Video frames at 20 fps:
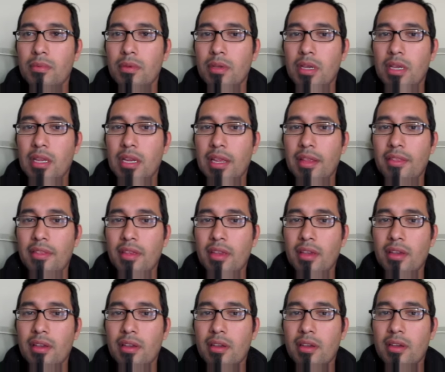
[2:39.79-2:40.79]
and I think
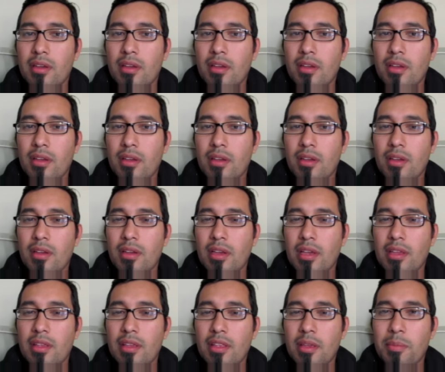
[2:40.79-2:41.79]

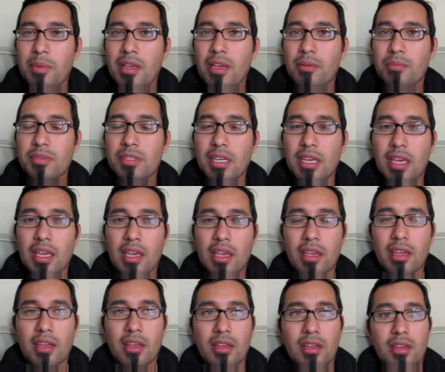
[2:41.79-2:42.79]
I think that becomes a
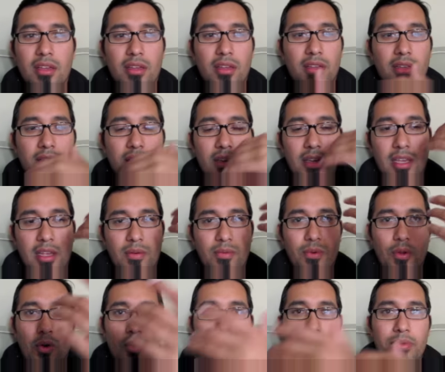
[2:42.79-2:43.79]
a
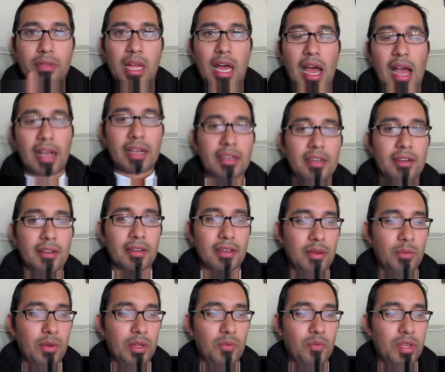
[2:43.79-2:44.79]
roadblock
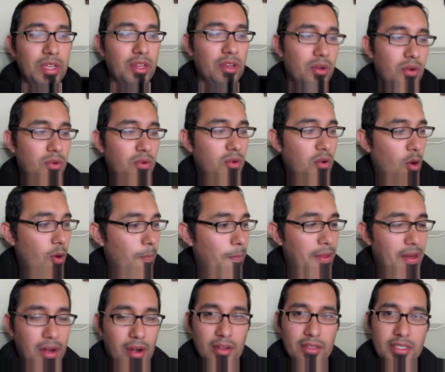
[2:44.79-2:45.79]
when we don't
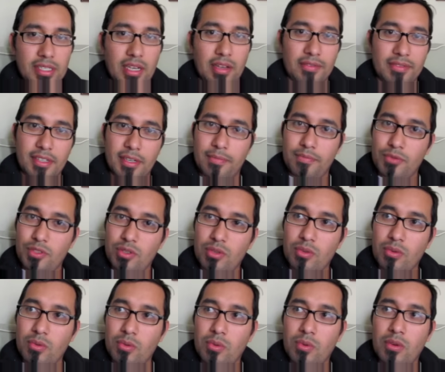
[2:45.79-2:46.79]
open ourselves up
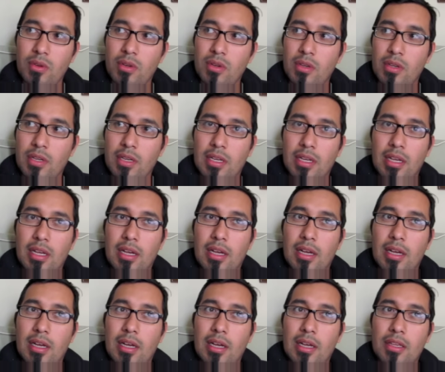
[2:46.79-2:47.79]
to
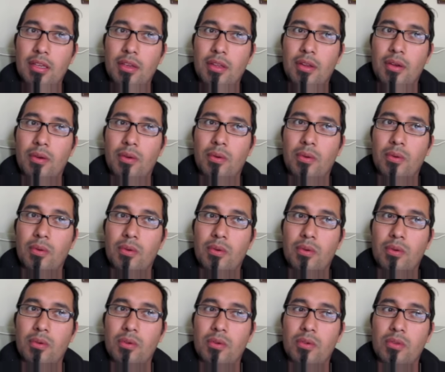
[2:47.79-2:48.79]
uh, you know
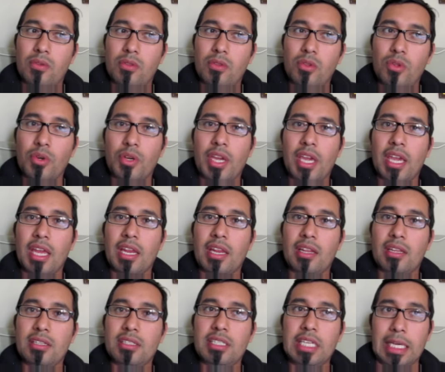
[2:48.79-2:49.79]
looking
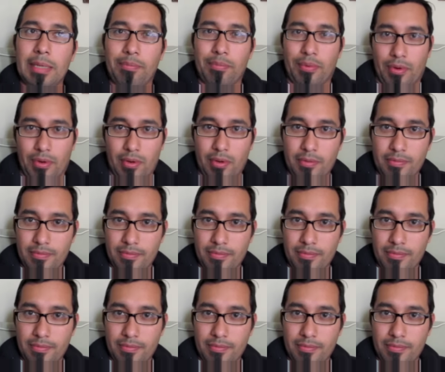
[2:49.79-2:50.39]
deeper